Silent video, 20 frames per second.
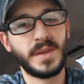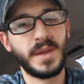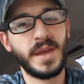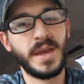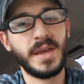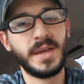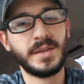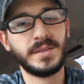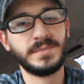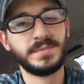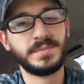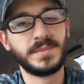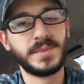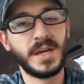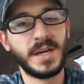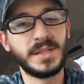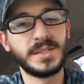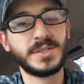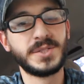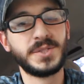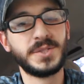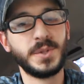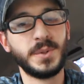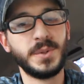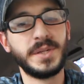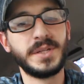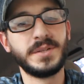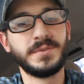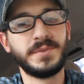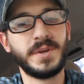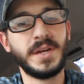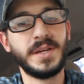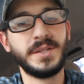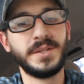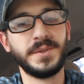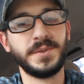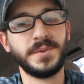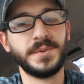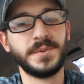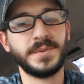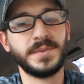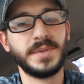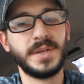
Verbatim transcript: And God's going to find you.